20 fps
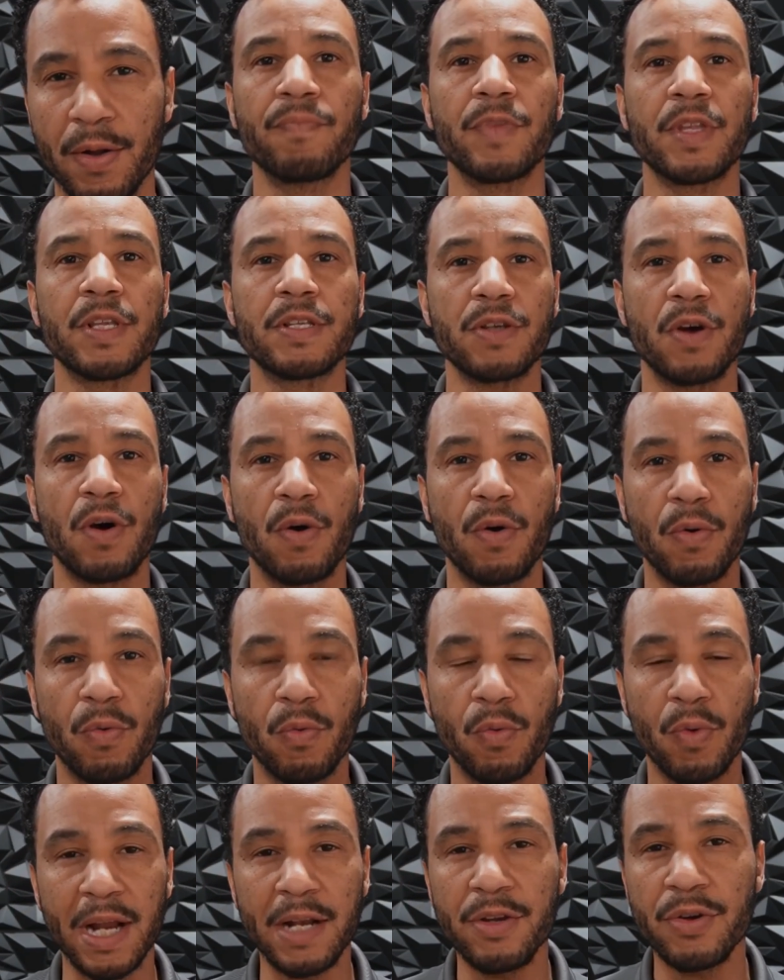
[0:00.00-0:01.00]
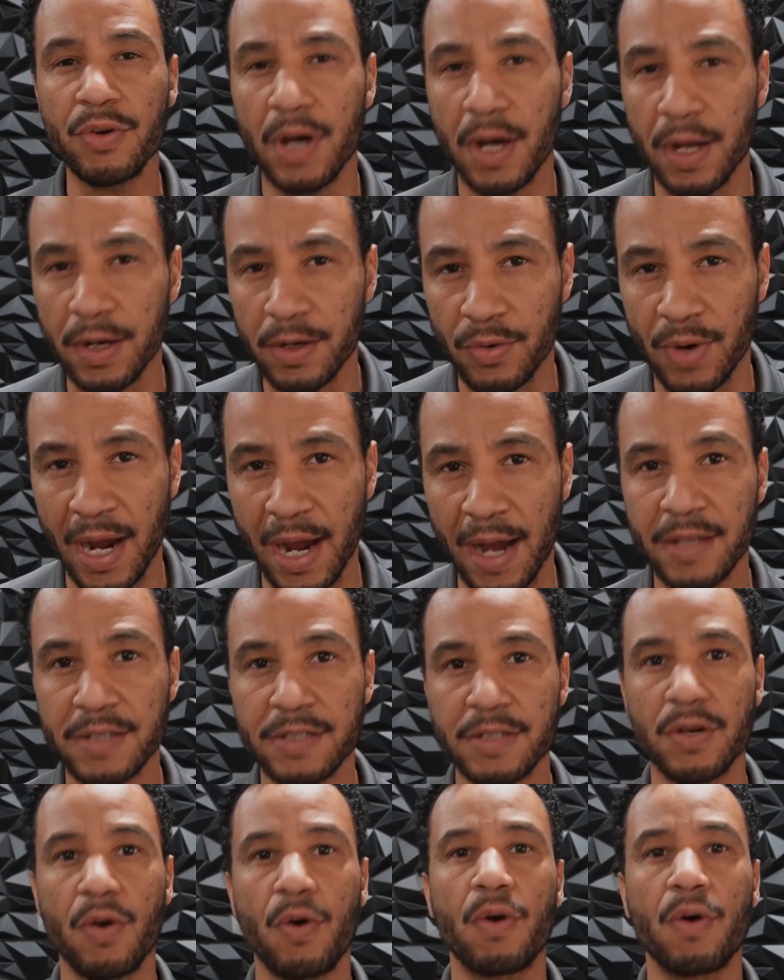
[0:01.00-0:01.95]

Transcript: So when you cut grass,